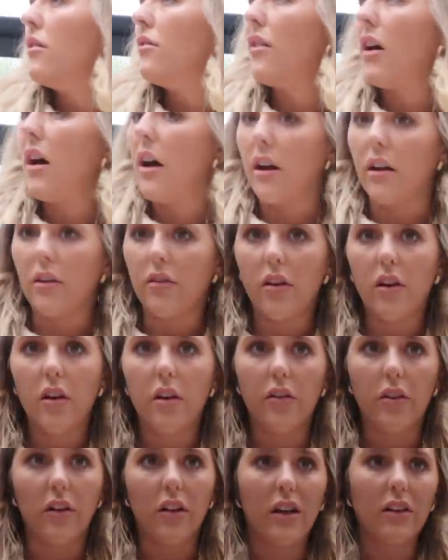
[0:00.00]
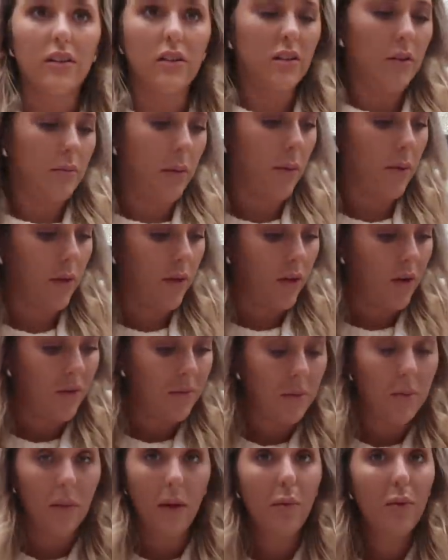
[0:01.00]
Five of the glasses that my brother
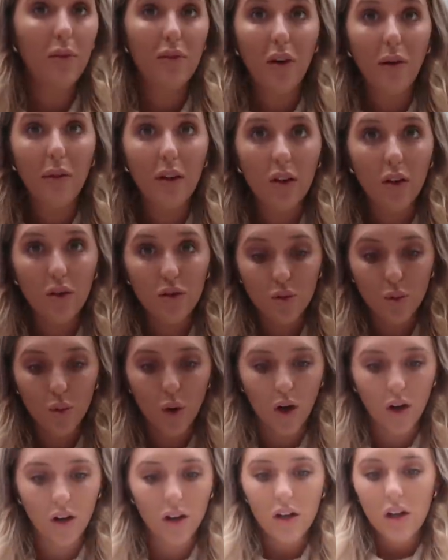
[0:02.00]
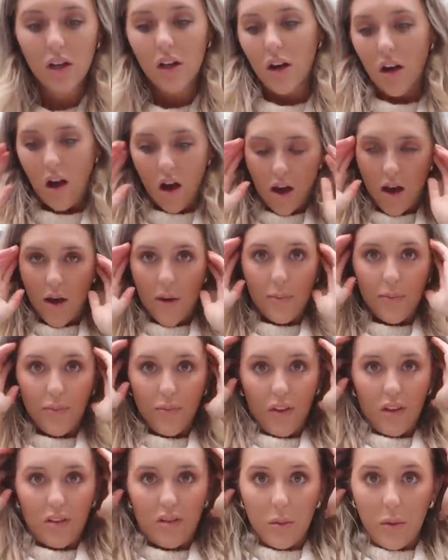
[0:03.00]
got me. Maybe we've only lost one.
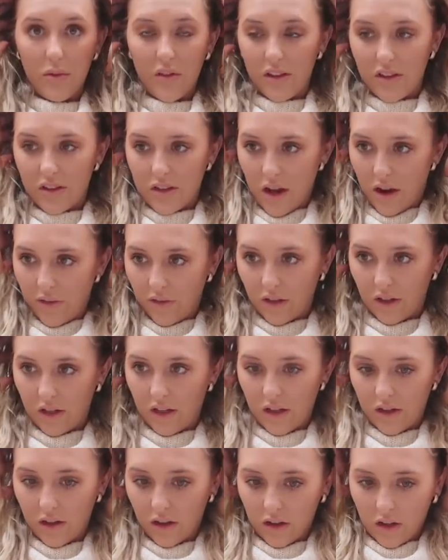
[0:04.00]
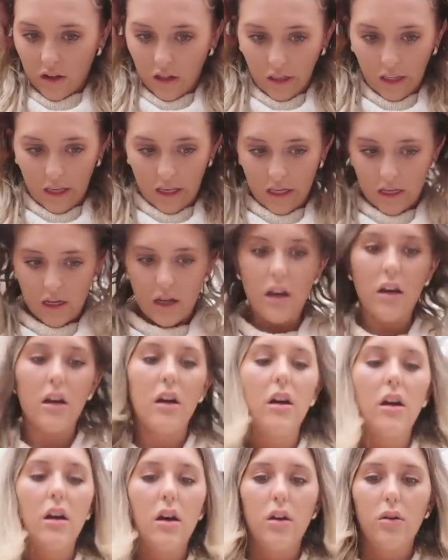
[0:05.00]
Some of these definitely need a clean,
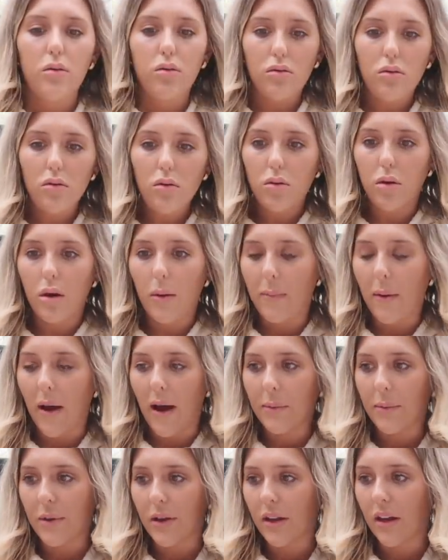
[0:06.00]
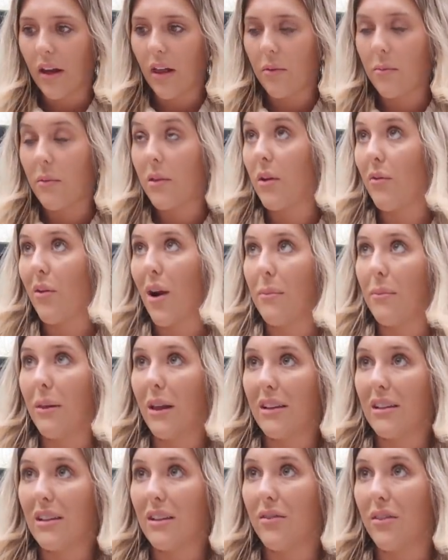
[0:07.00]
but I'm gonna get them in the right
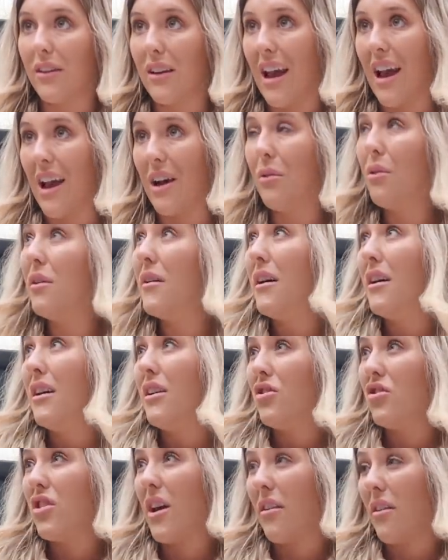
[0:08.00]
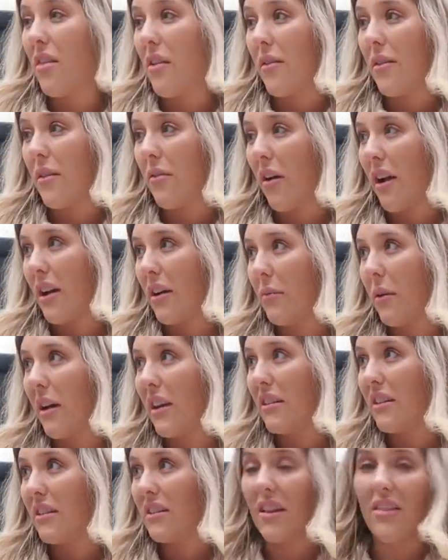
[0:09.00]
places for now, check that they're in the right
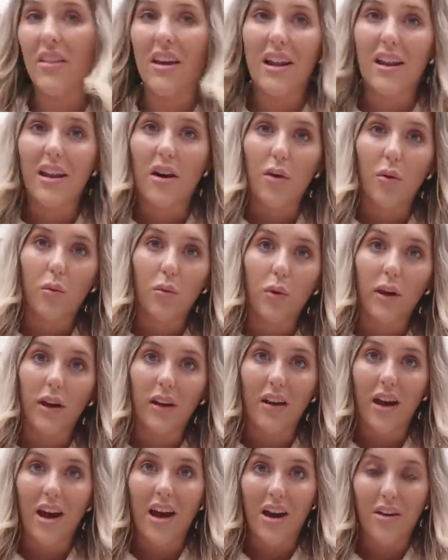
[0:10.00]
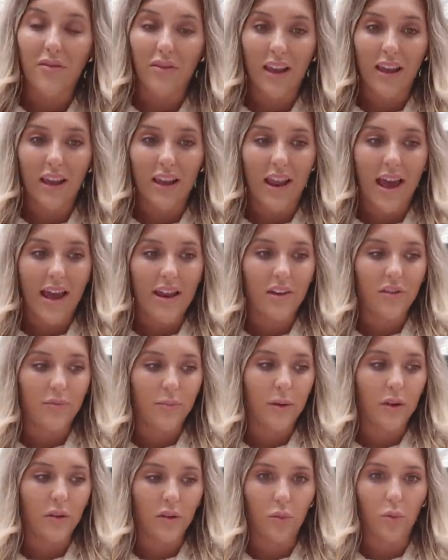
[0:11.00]
places, and then we're gonna have like an end
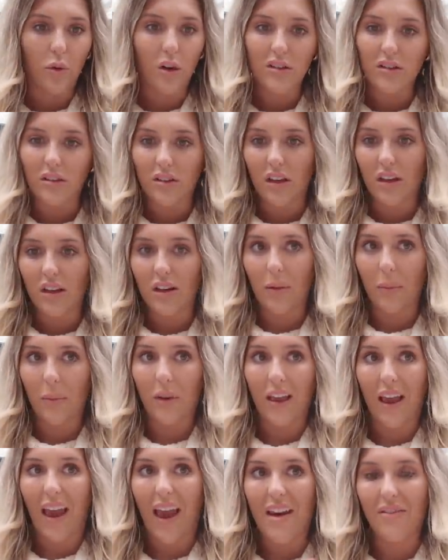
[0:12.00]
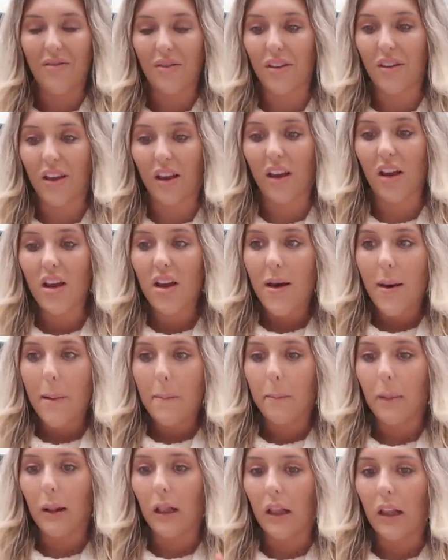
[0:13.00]
of building works clean and I'm gonna get everything
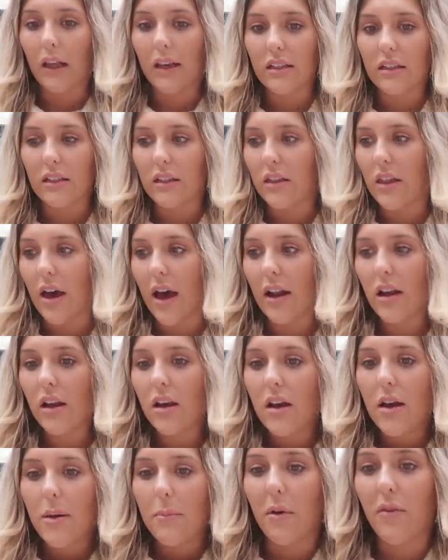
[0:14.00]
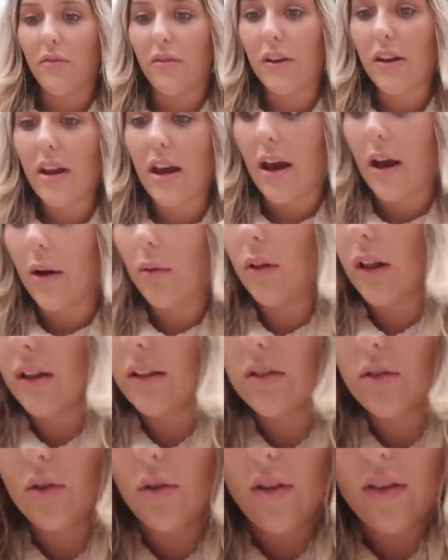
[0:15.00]
blitzed then. But for now,
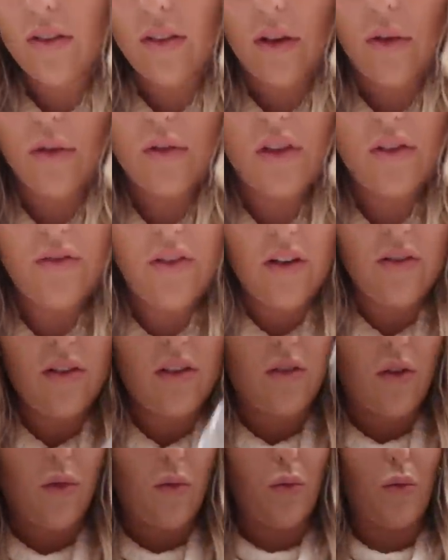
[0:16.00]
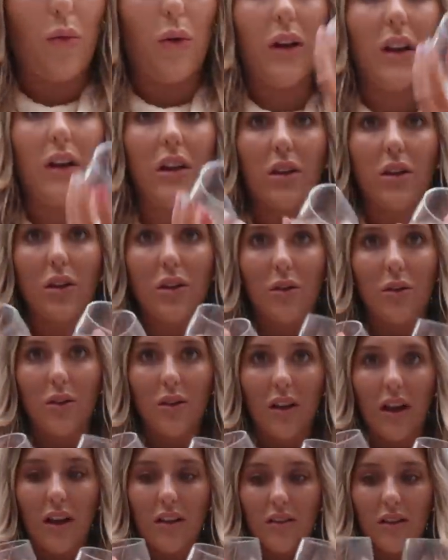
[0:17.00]
let's sort this. I also found these really
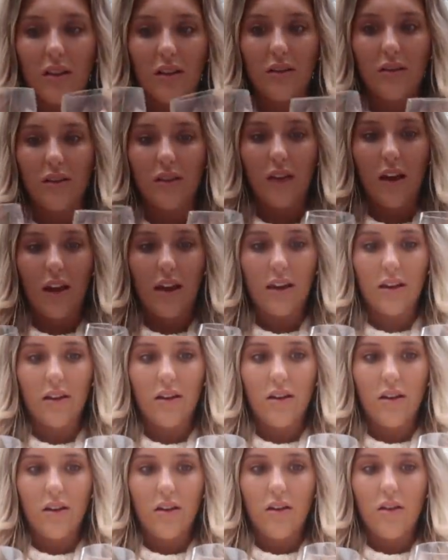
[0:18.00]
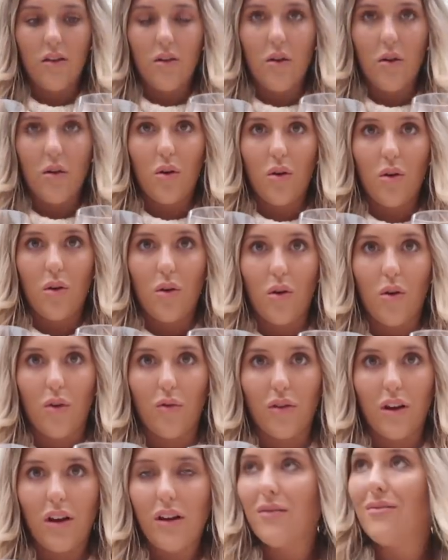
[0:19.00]
cute glasses that like
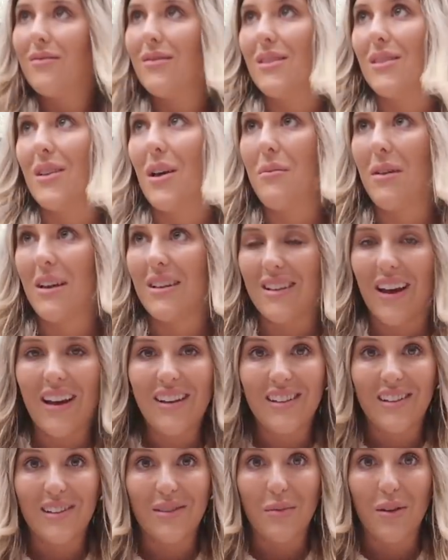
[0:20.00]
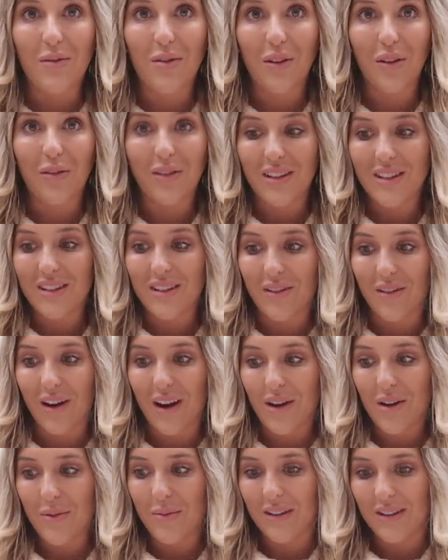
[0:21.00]
hover, so I'm excited to move all of these into the
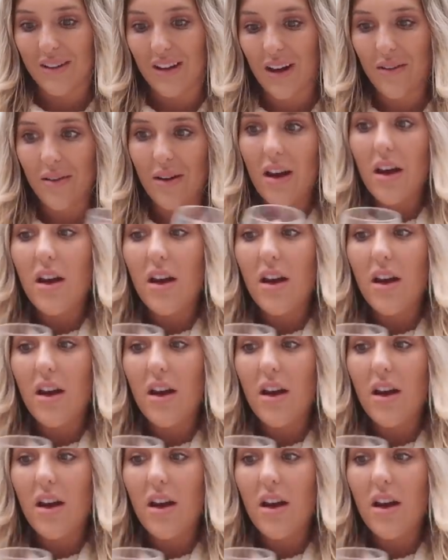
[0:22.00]
right cupboards now.